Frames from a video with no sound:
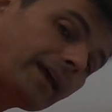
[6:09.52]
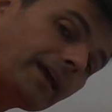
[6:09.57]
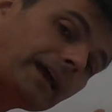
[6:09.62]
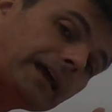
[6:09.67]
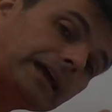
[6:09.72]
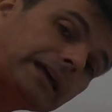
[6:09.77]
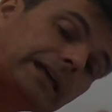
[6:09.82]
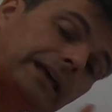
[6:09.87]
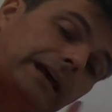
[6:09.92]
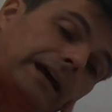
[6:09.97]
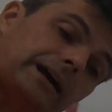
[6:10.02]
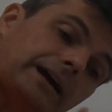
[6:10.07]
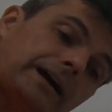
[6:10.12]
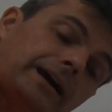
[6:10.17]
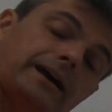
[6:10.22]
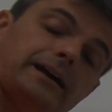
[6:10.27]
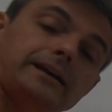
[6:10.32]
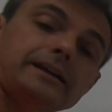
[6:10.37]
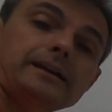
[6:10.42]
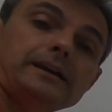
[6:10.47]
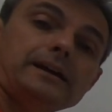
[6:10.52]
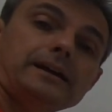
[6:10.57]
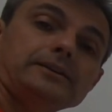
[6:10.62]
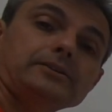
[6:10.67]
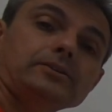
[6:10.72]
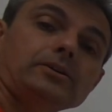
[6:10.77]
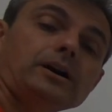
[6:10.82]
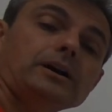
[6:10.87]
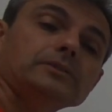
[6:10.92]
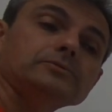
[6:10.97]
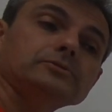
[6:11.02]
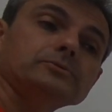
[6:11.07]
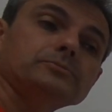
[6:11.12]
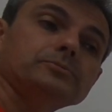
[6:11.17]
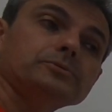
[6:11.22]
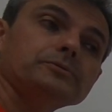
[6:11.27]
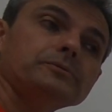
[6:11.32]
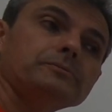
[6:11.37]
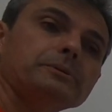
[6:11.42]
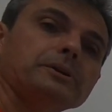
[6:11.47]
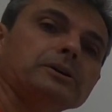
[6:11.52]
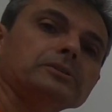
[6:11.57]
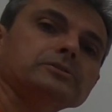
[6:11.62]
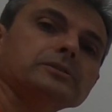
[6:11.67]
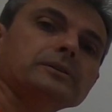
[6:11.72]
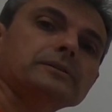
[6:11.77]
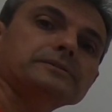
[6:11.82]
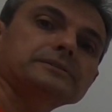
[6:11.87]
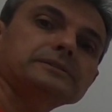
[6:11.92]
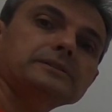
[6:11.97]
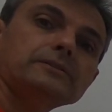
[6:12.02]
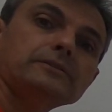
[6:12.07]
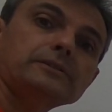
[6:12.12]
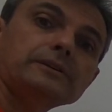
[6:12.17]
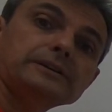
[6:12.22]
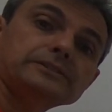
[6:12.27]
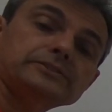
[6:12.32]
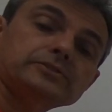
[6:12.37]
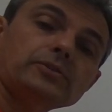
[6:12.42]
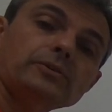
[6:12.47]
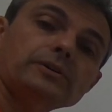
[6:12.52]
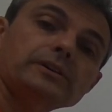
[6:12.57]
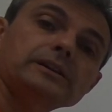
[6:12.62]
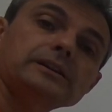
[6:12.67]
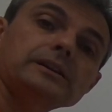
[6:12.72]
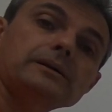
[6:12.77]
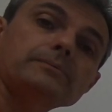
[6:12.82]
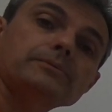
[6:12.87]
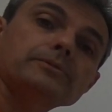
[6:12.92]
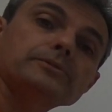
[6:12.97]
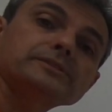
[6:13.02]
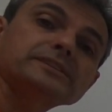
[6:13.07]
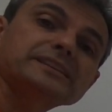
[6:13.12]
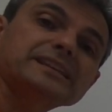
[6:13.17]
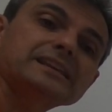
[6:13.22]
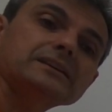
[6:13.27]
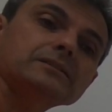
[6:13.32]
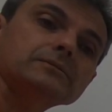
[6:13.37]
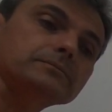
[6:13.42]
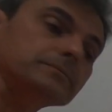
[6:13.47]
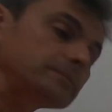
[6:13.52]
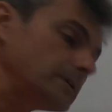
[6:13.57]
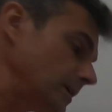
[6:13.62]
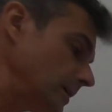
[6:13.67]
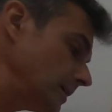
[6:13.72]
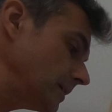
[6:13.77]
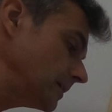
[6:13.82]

I know how to prove it because I saw it in a museum.